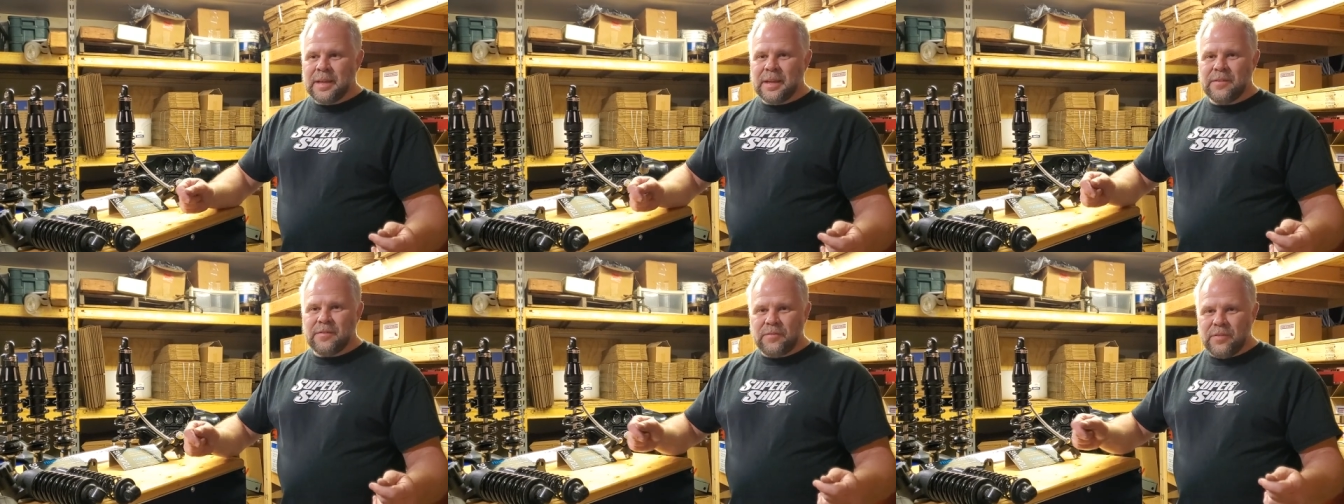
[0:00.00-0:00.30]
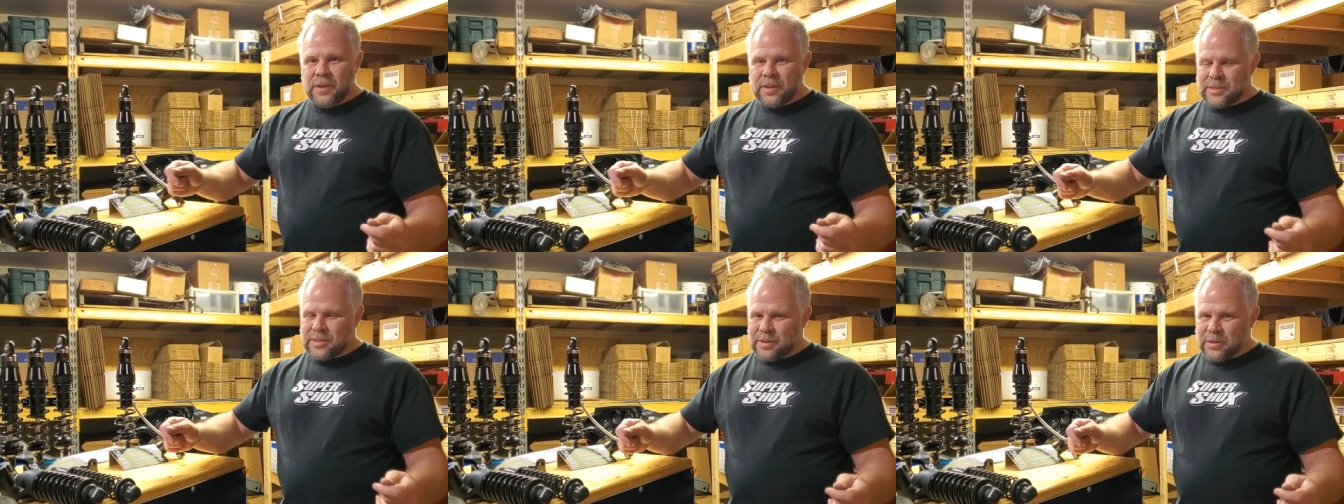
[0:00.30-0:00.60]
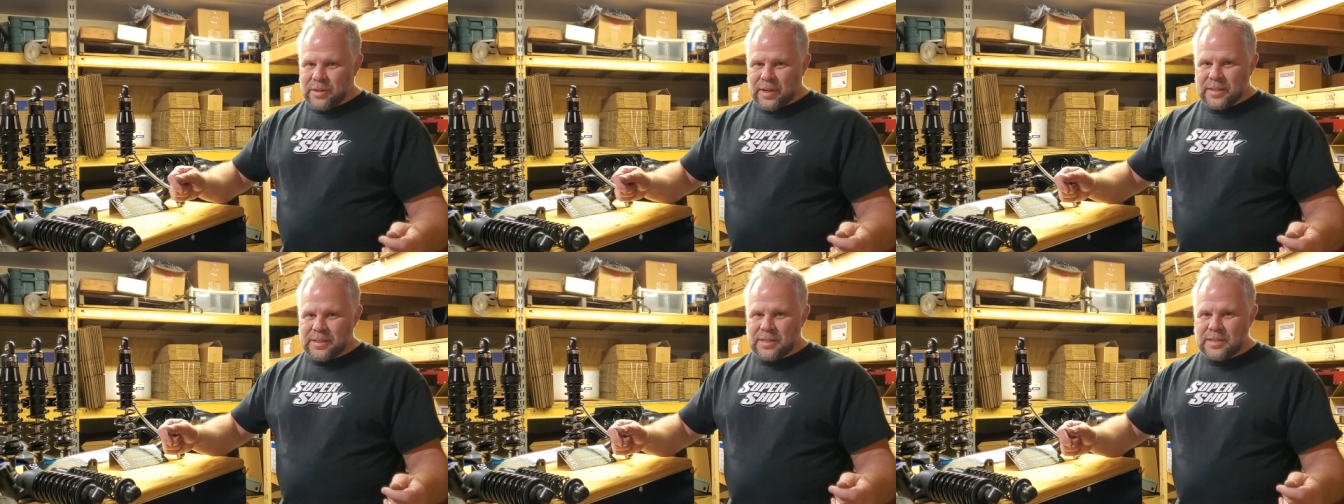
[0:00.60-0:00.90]
it feels a
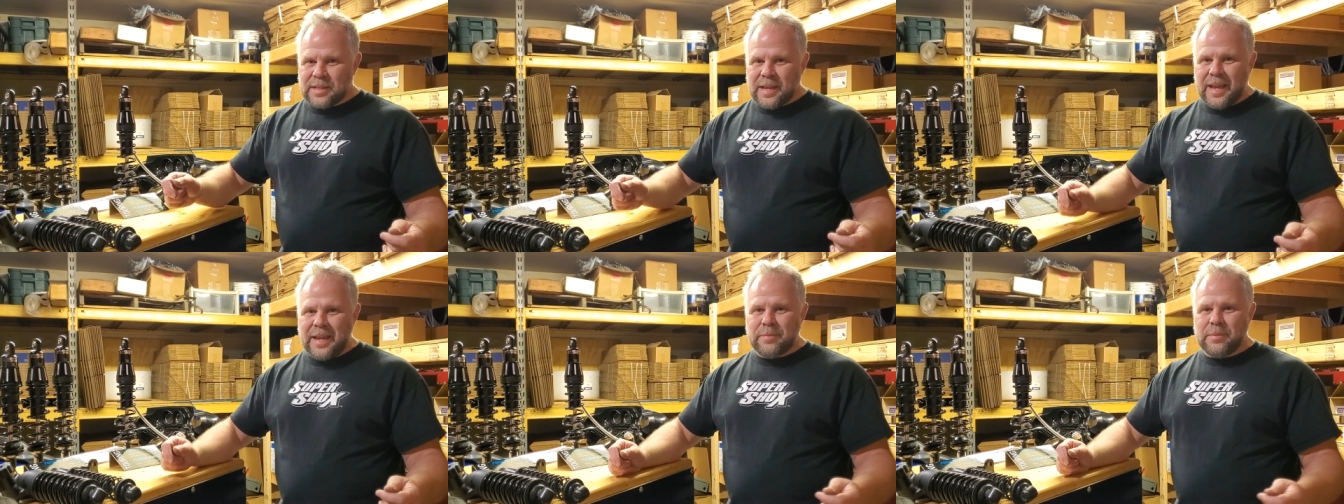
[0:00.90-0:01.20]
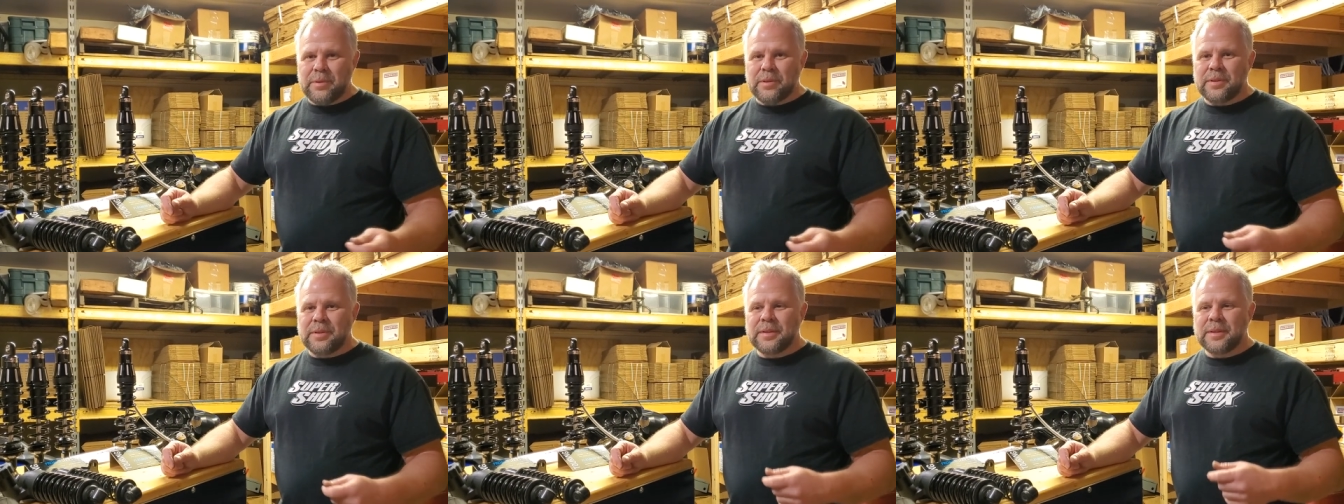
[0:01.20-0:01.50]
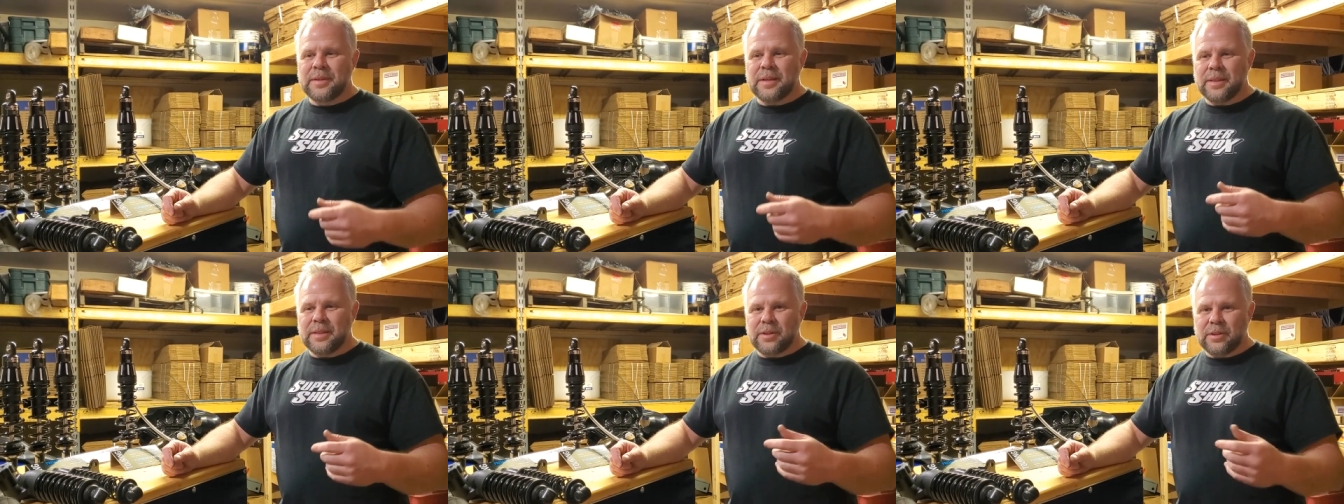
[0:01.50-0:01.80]
little
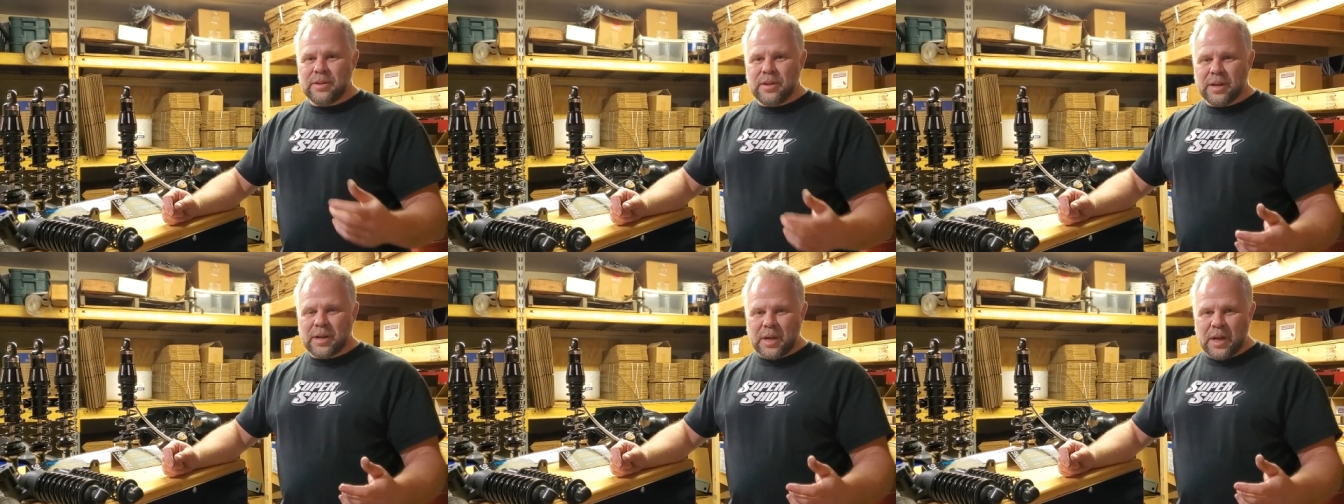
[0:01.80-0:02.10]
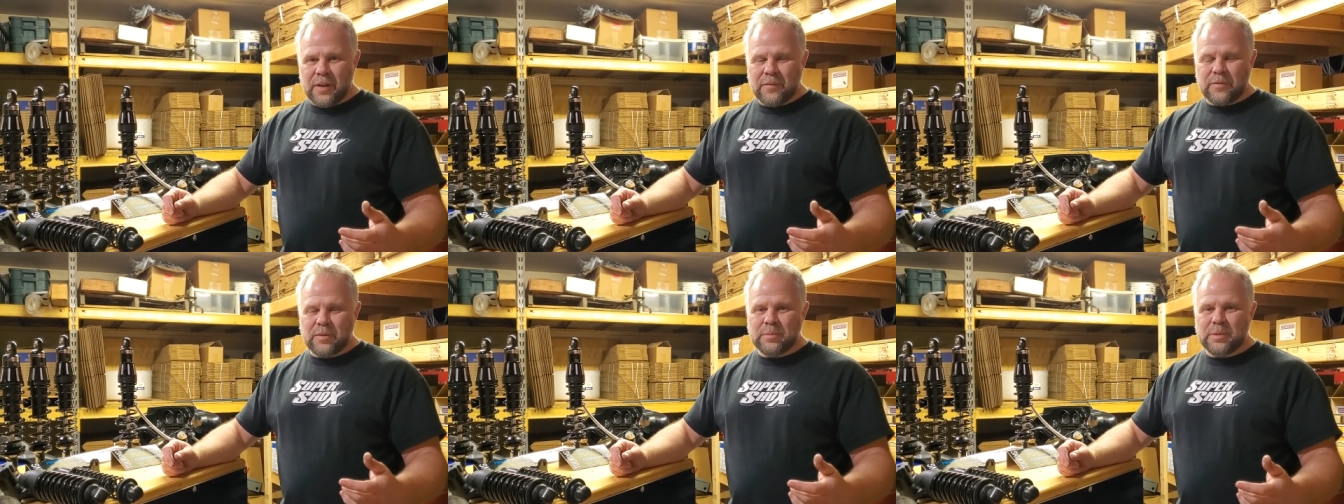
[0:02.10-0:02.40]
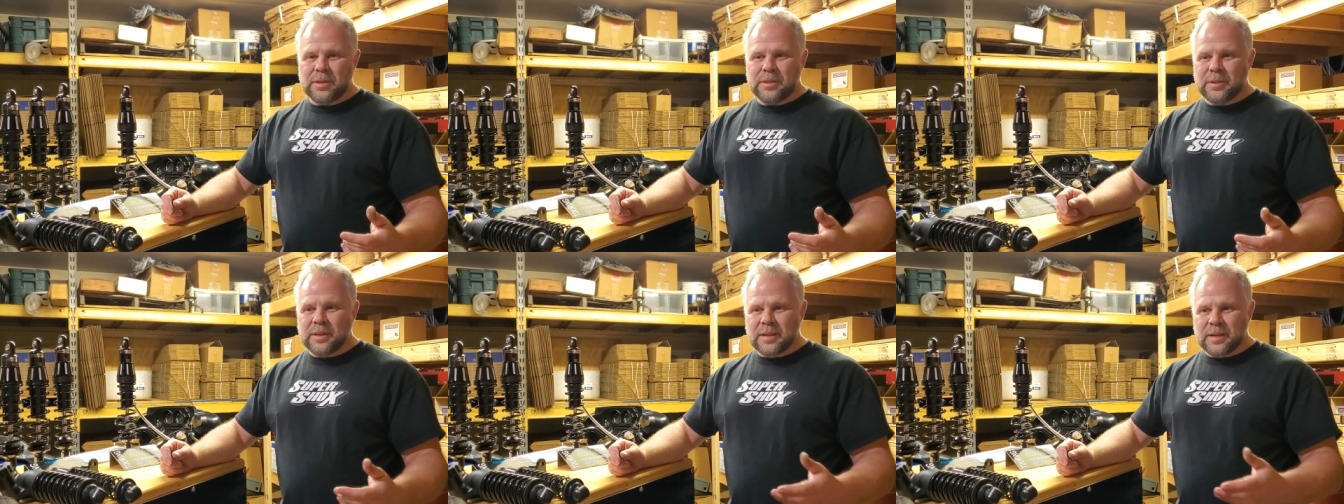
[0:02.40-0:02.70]
unstable, a little uncomfortable,